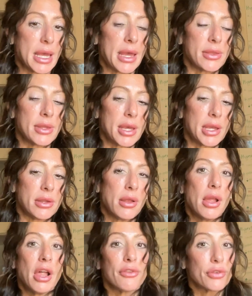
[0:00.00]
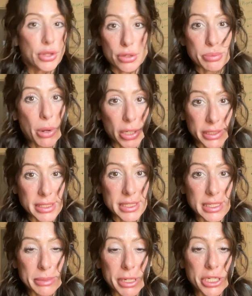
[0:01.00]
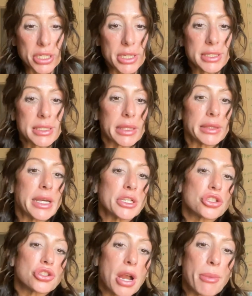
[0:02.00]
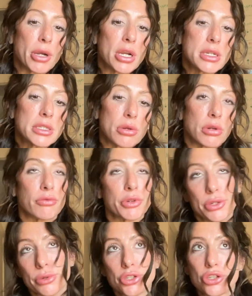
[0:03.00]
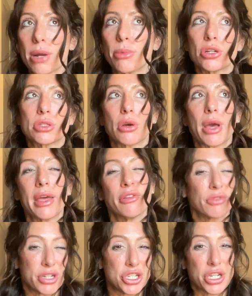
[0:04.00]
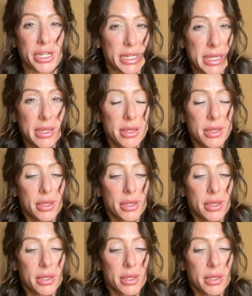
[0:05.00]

And then for those Parkinson's patients, less tremors or reduced tremors and rigidity.